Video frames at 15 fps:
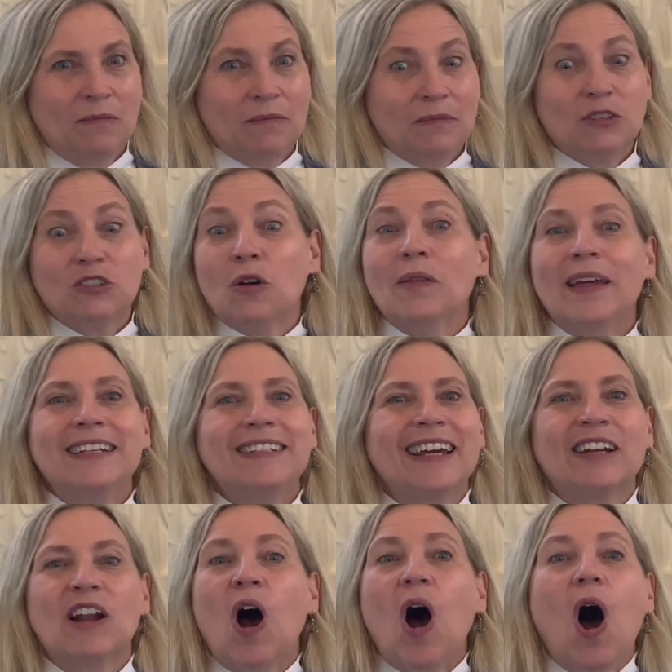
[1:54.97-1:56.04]
So they
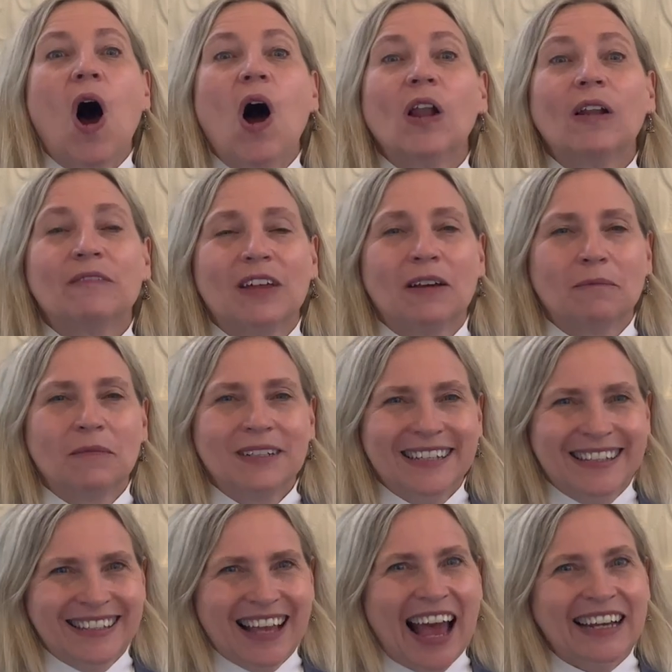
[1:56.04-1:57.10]
did. All of them
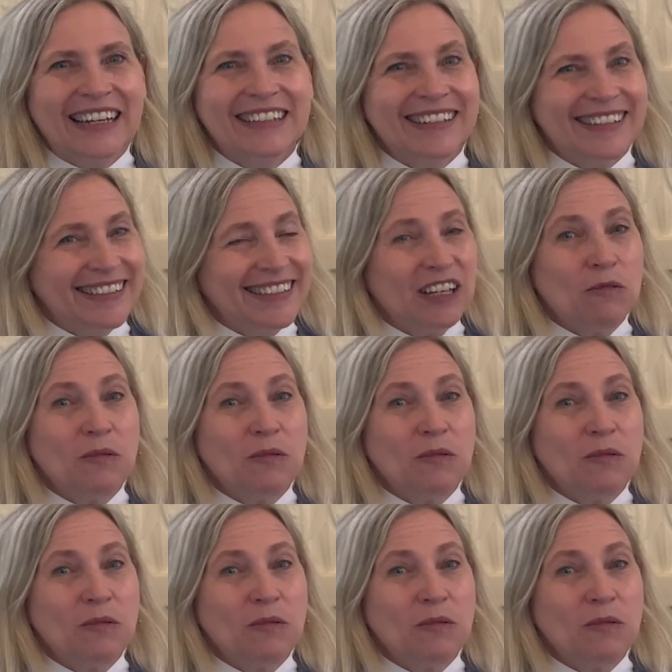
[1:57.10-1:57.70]
decided to stick